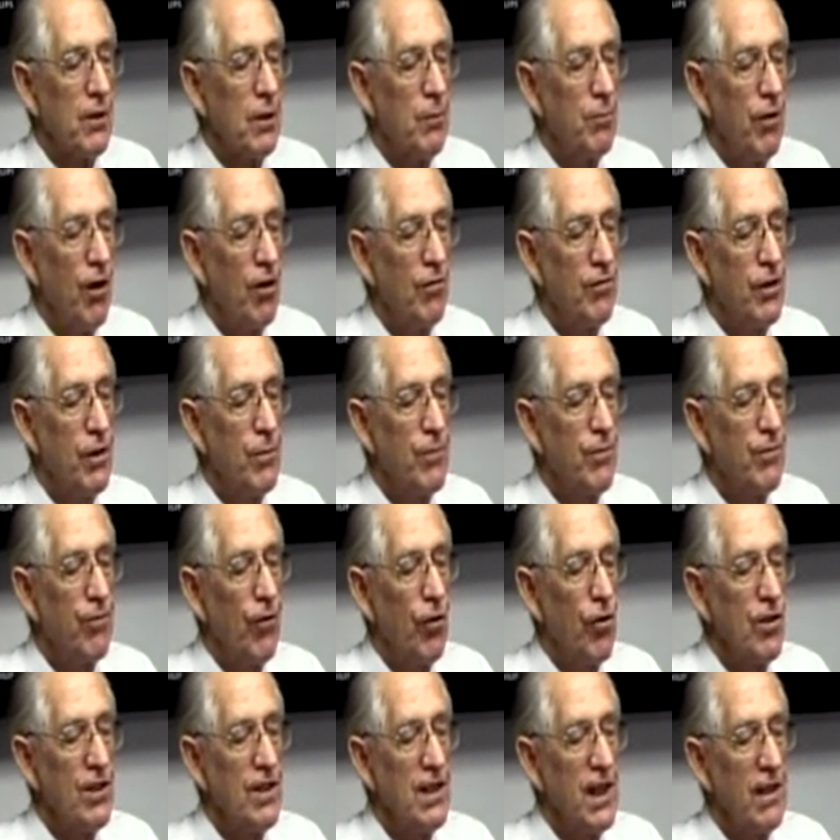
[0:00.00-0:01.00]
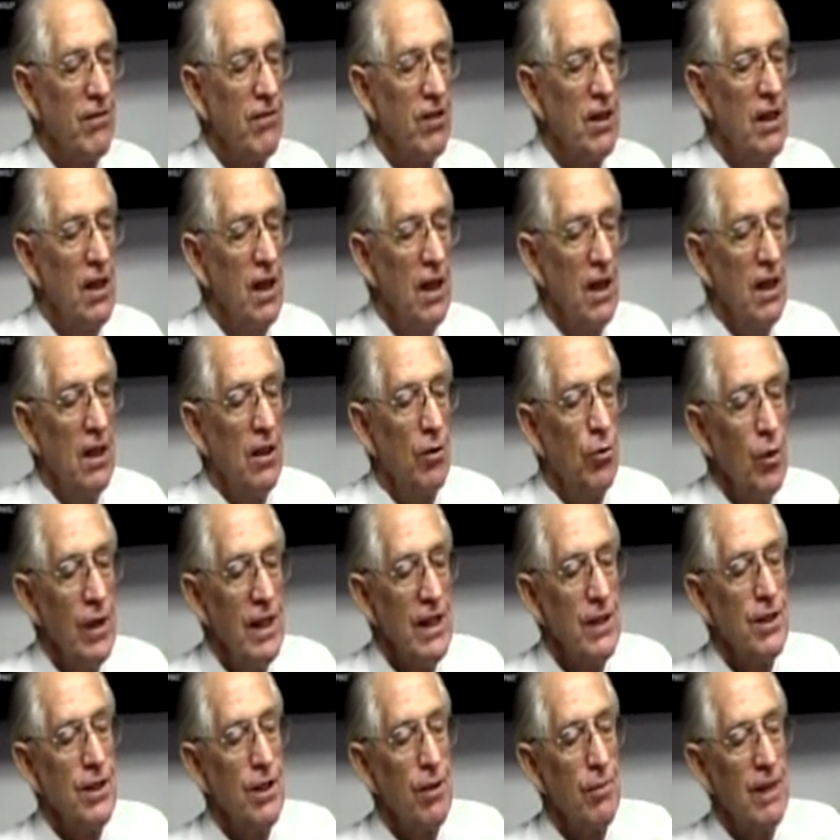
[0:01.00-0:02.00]
Proverbs 4:7,
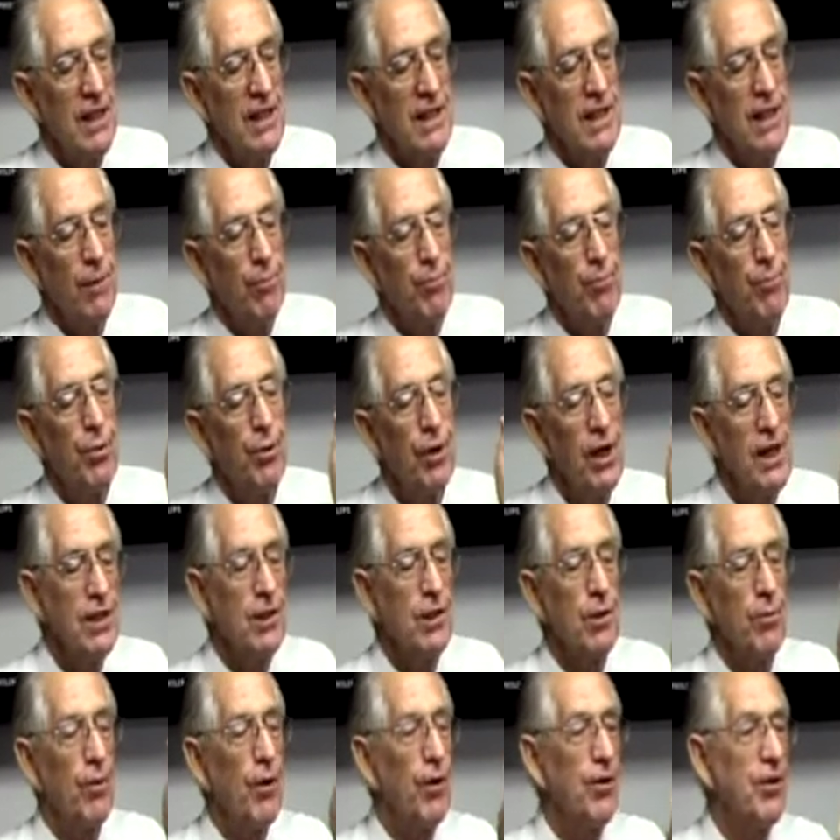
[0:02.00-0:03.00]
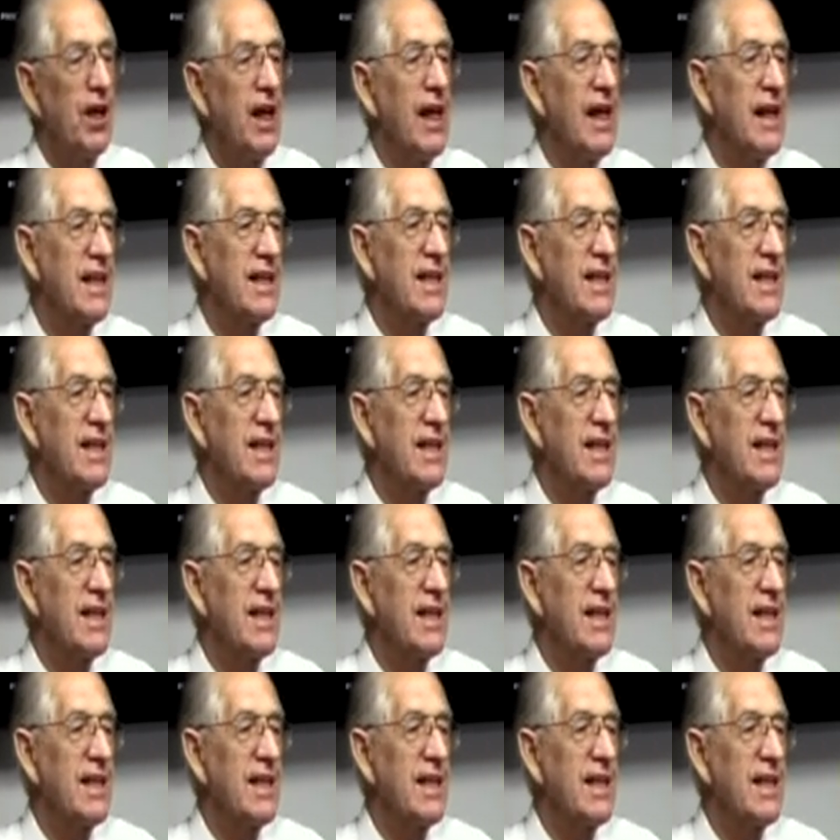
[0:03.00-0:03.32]
wisdom is the principal thing,